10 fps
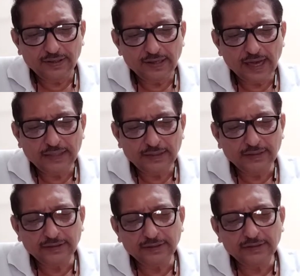And
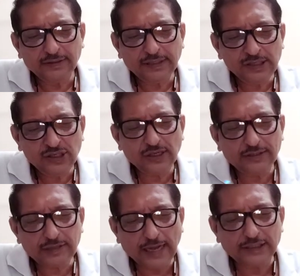this
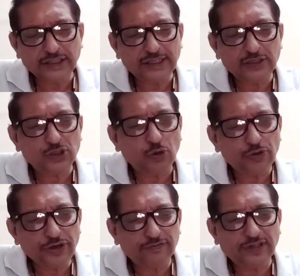tragic
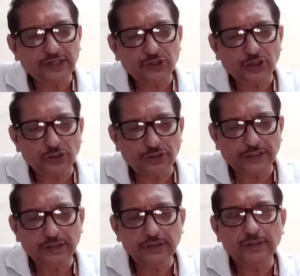story of these
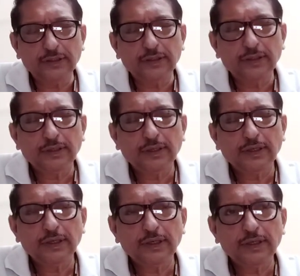children
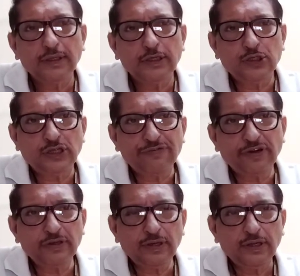is
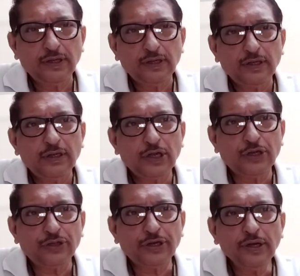given
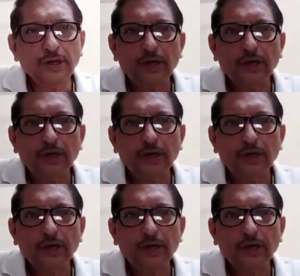in the